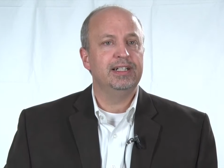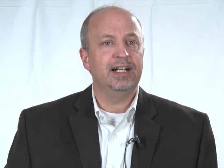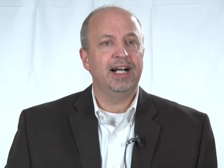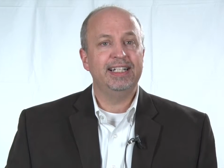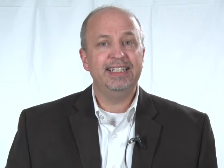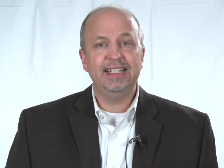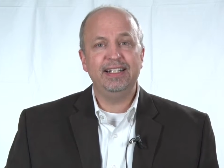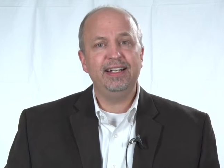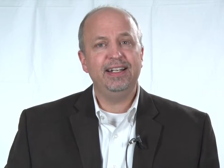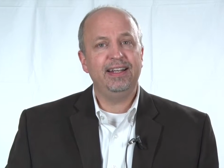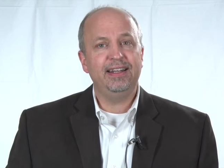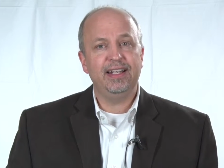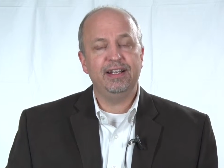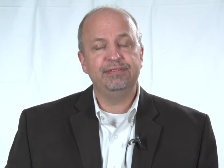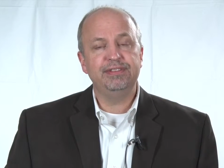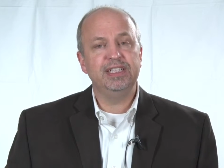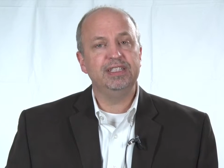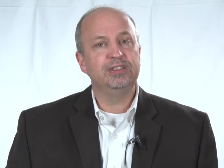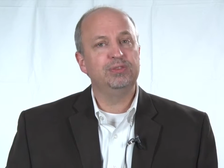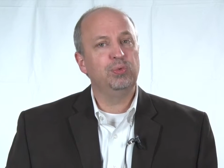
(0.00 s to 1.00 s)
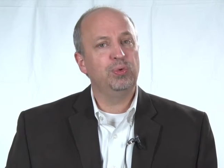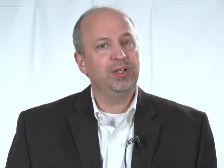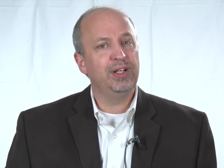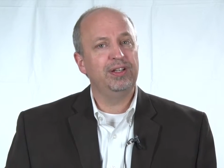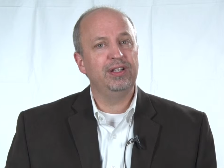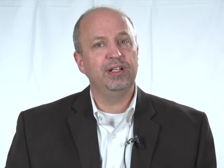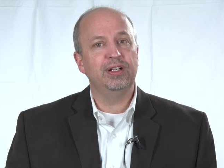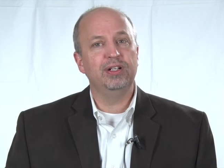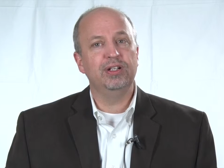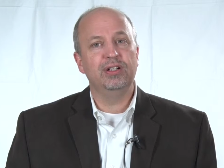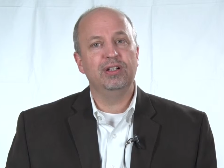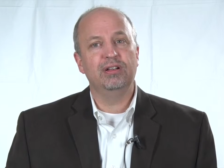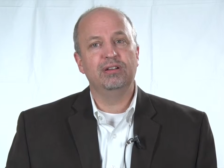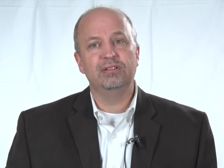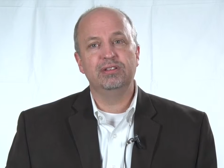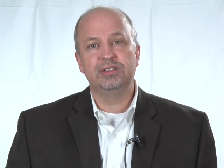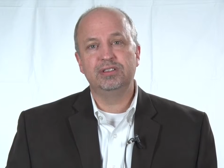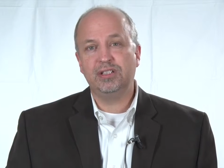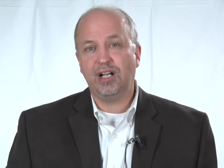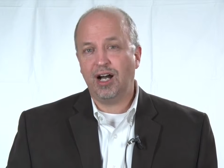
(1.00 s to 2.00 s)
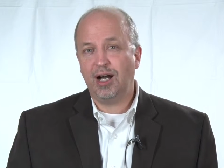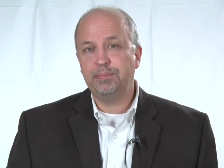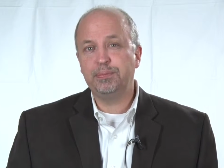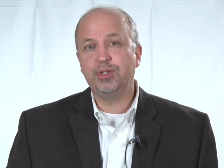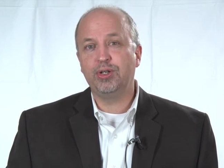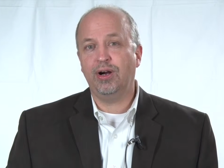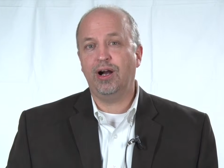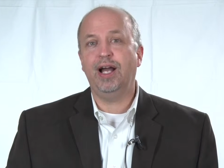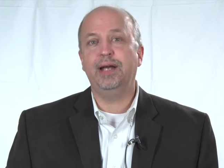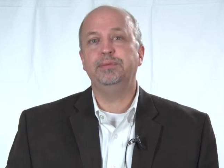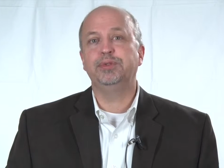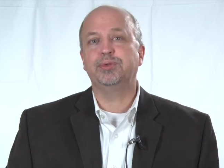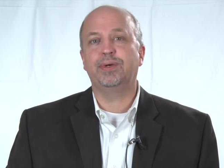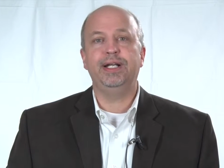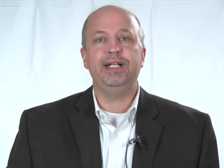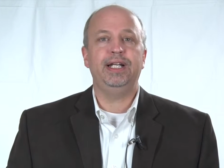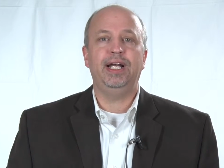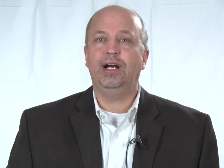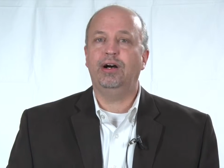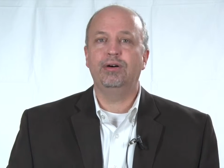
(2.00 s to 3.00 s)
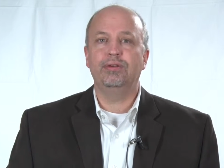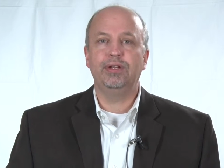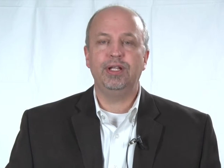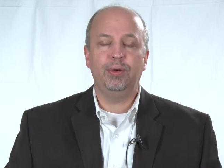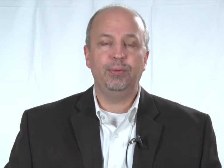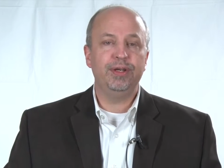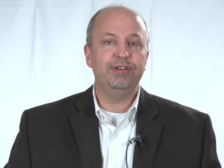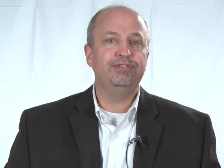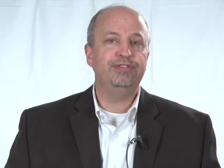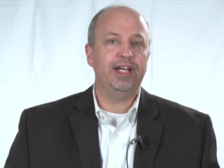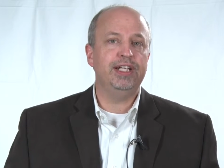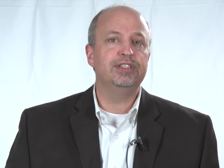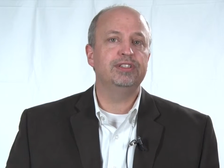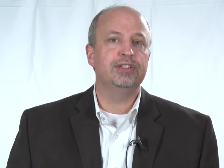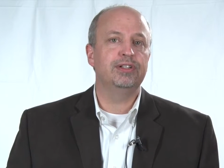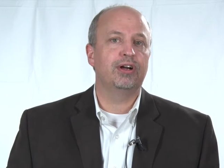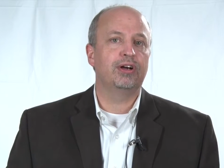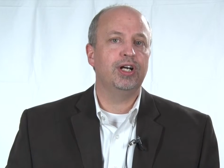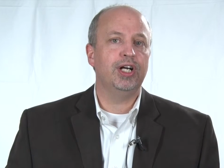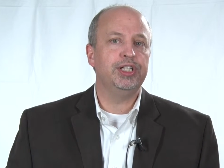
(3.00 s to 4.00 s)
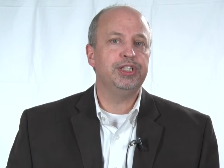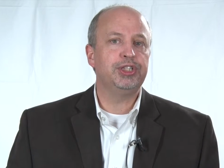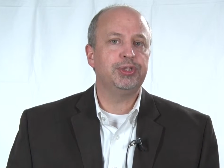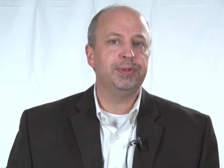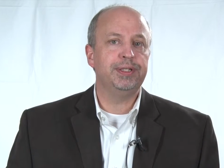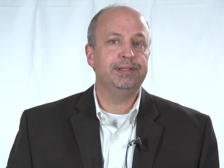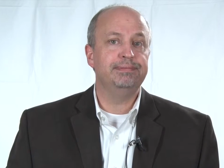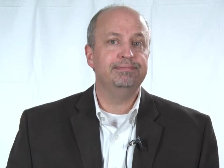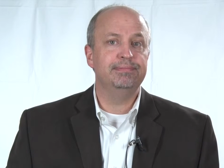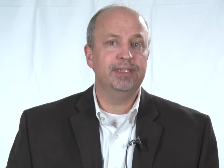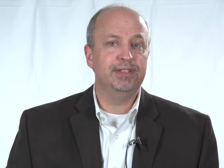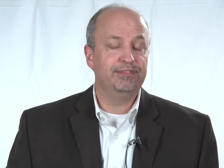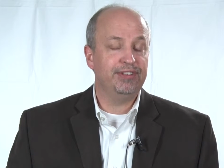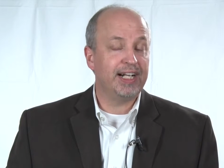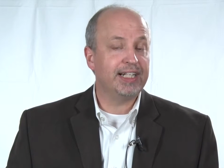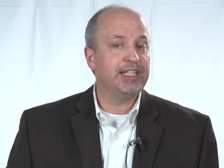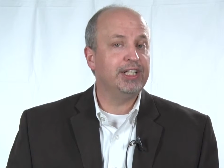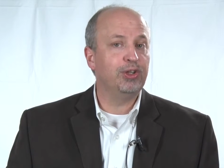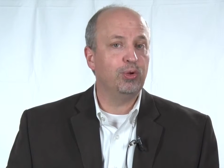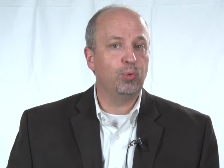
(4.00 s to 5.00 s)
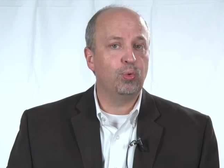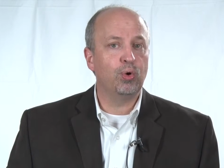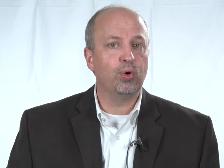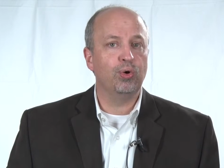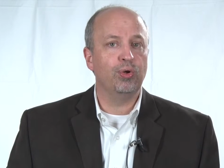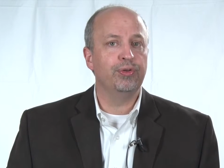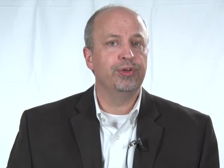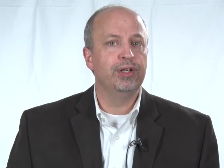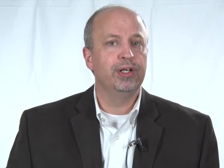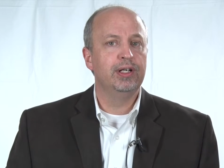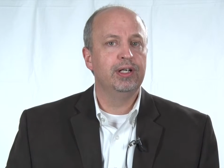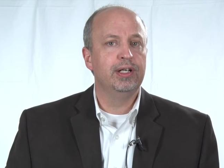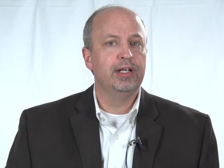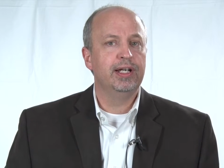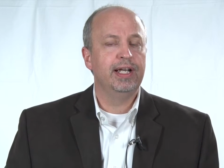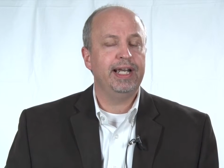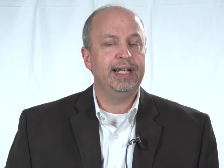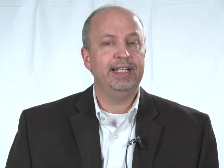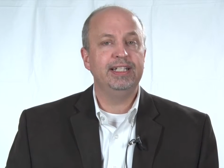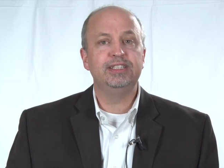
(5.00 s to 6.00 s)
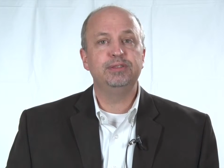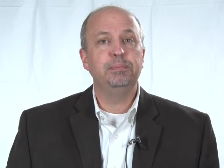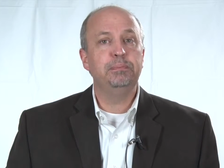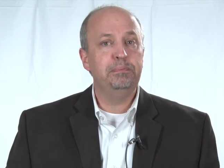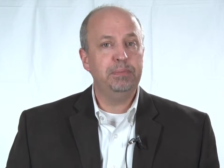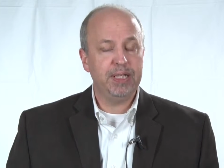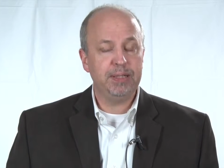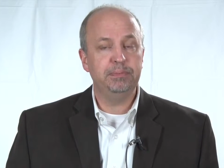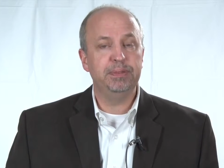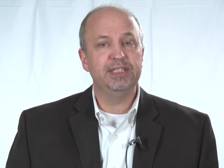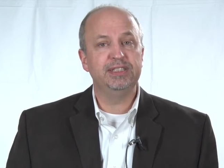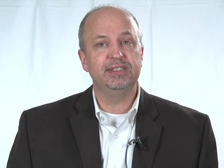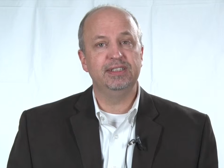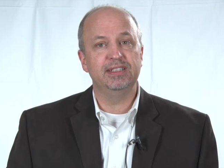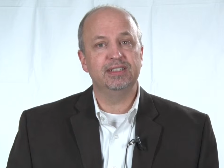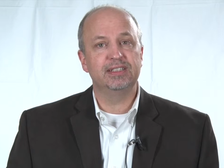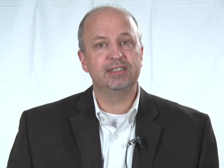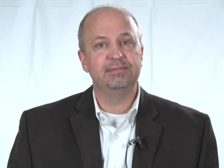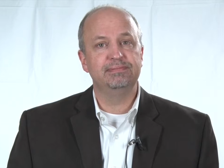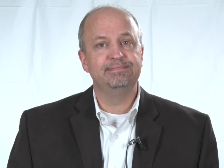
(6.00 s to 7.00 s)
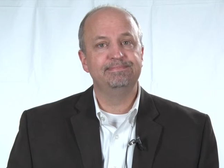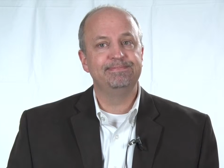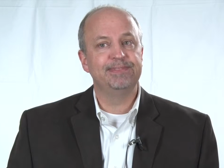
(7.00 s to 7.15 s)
Identity theft is one of the top crimes right now that we face in our country, in fact in the world, and it's big business.